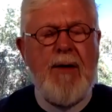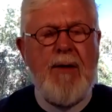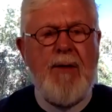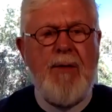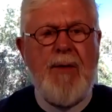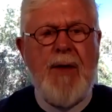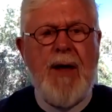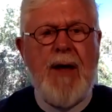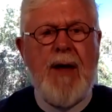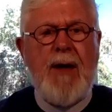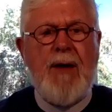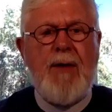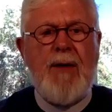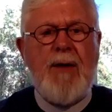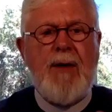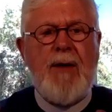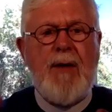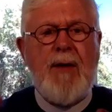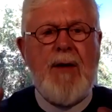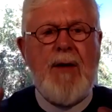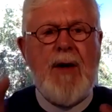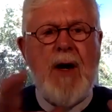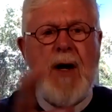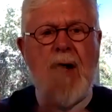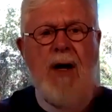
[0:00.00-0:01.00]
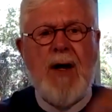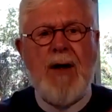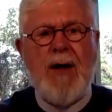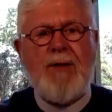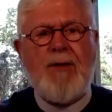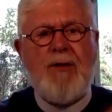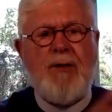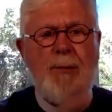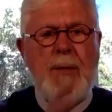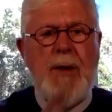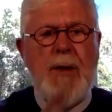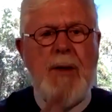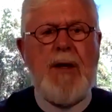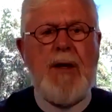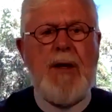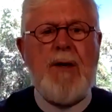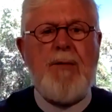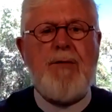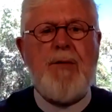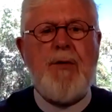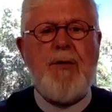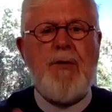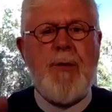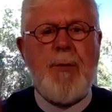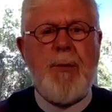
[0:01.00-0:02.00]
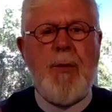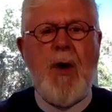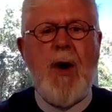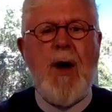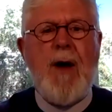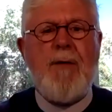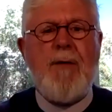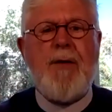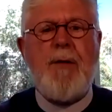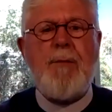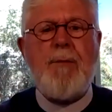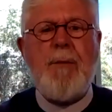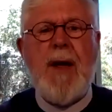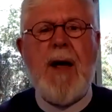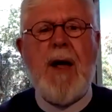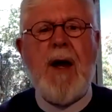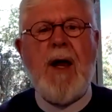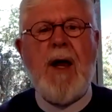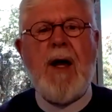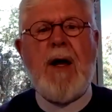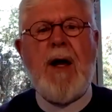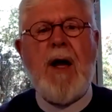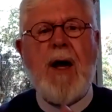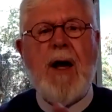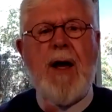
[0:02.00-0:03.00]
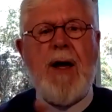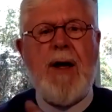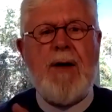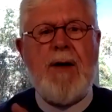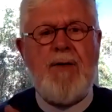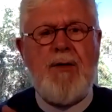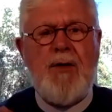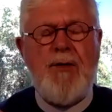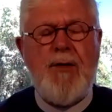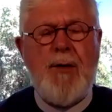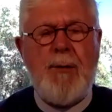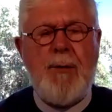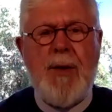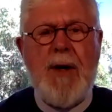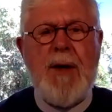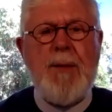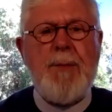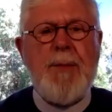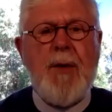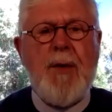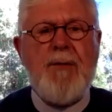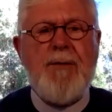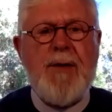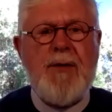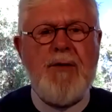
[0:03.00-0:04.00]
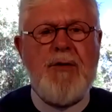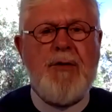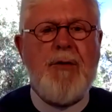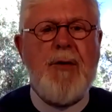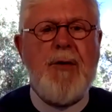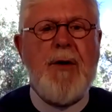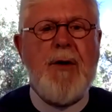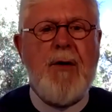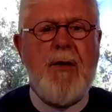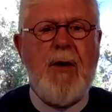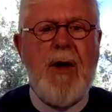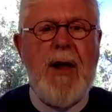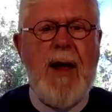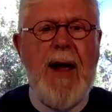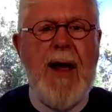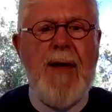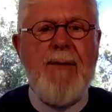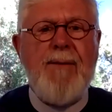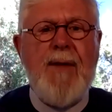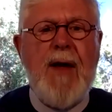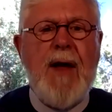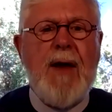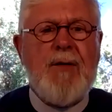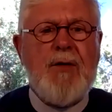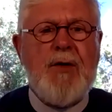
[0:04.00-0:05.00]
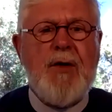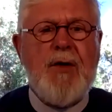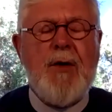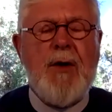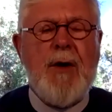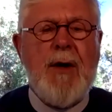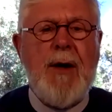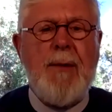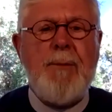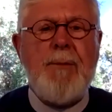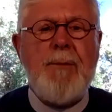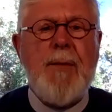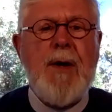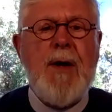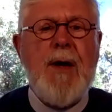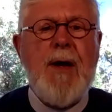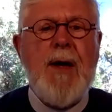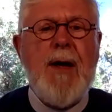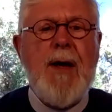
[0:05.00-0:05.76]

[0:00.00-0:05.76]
that God speaking through the prophet Malachi to the people of Israel at that time,